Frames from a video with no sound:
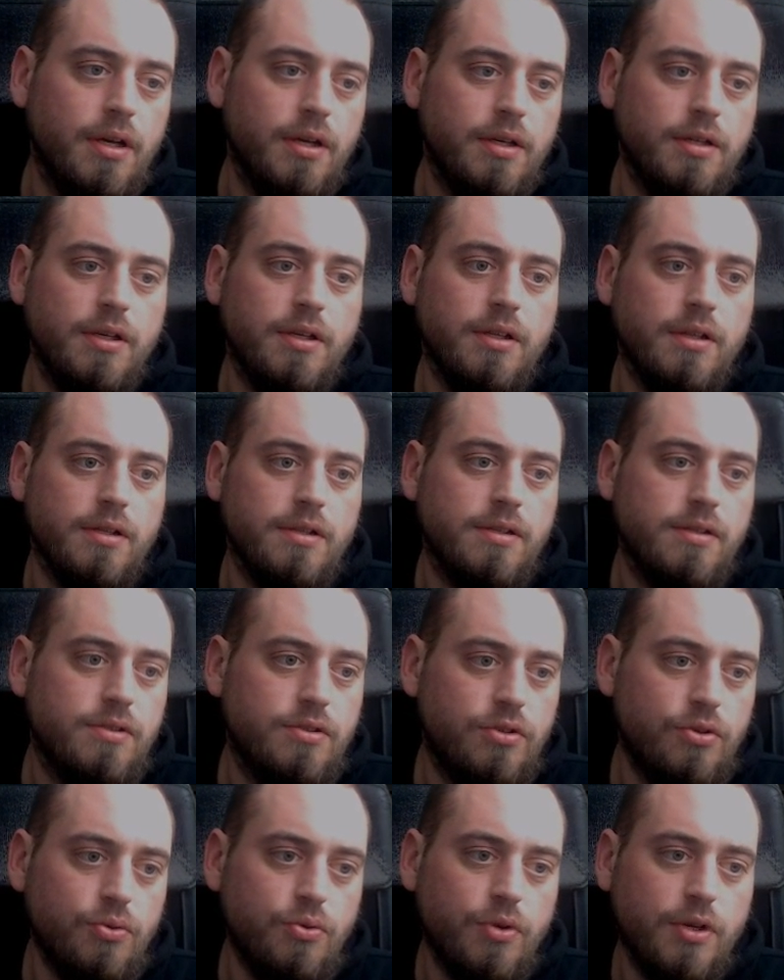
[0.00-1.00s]
yields
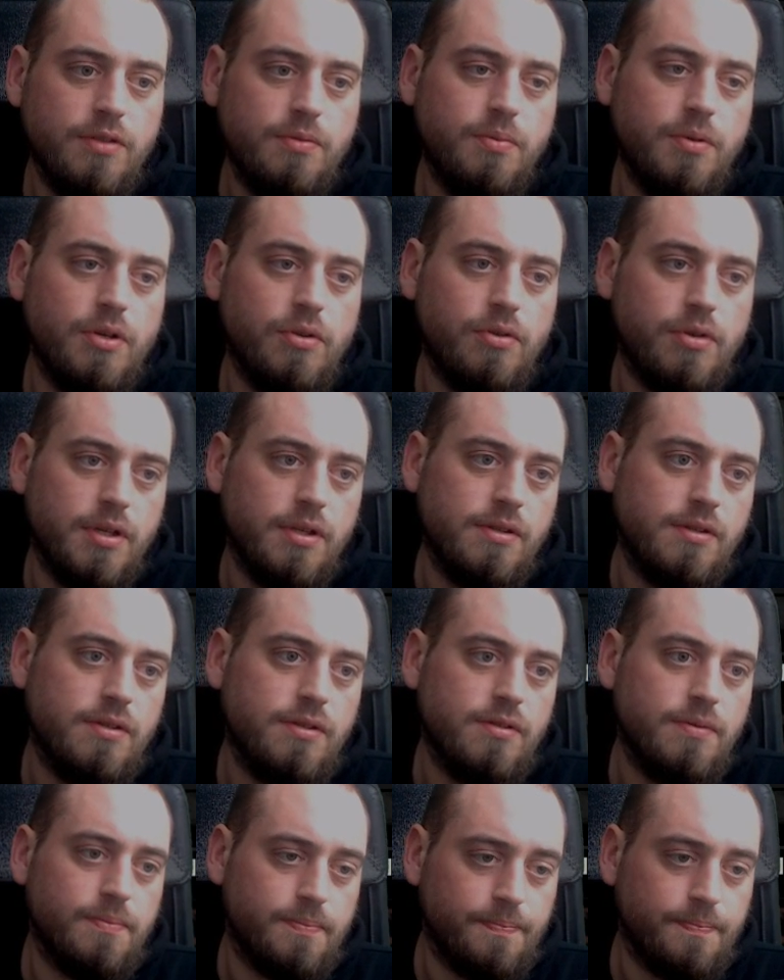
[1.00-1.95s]
2 experience.